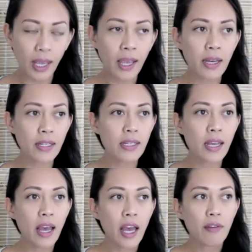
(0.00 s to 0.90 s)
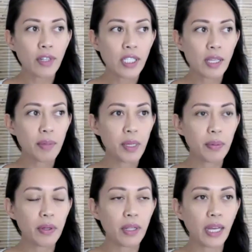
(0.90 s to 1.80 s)
And for some
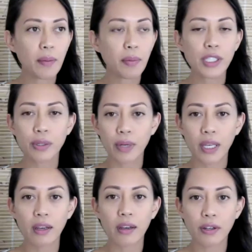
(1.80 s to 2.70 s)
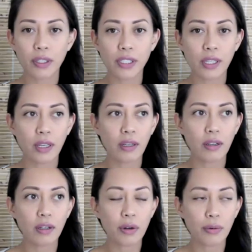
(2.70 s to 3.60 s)
people, like pursuing a
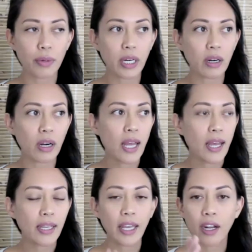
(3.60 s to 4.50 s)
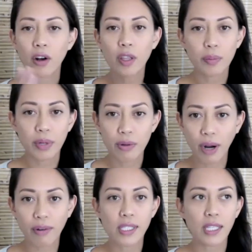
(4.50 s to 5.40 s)
nursing career, getting all the
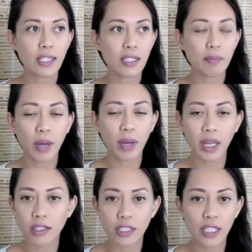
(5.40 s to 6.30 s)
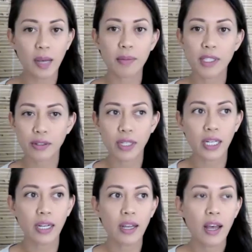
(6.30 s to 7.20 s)
prerequisites, biology,
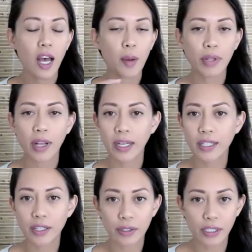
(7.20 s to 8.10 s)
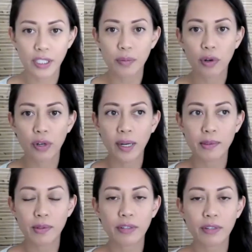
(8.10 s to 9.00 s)
chemistry, applying to nursing
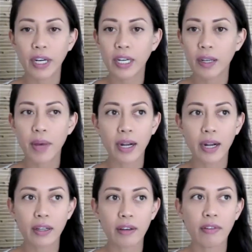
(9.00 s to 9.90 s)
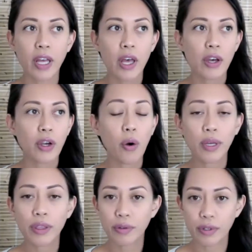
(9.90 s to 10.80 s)
programs, which are very competitive,
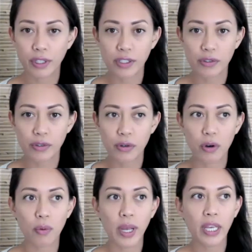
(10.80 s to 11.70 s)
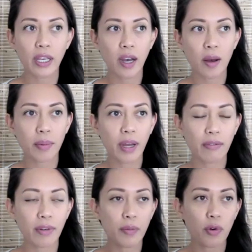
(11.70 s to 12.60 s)
going through nursing school, waking up
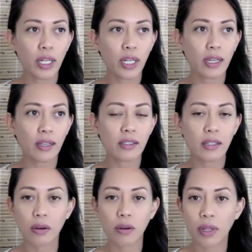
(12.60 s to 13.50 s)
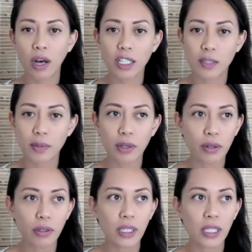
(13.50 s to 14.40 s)
every morning to go to the hospital
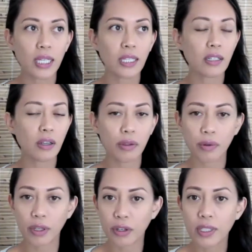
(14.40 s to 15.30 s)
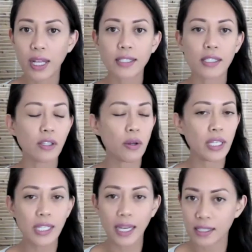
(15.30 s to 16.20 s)
early, to go through all your classes, all the
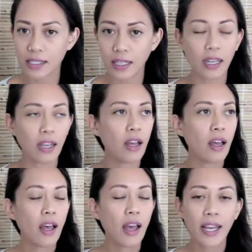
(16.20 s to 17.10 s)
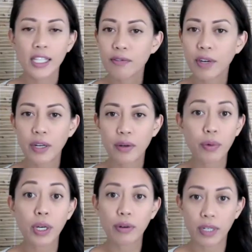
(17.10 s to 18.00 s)
testing. It's a very
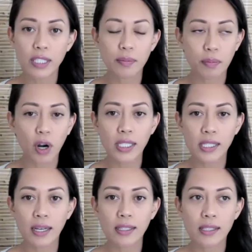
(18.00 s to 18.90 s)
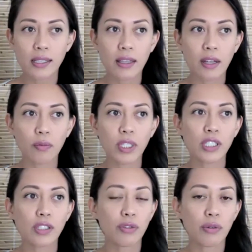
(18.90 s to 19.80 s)
rigorous process. And then
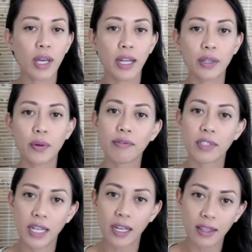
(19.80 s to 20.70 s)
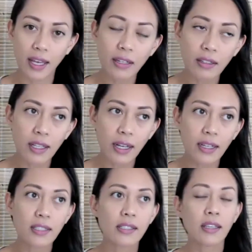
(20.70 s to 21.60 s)
once you do that, you have to take the
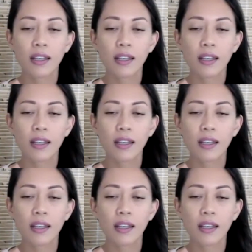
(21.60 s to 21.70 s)
NCLEX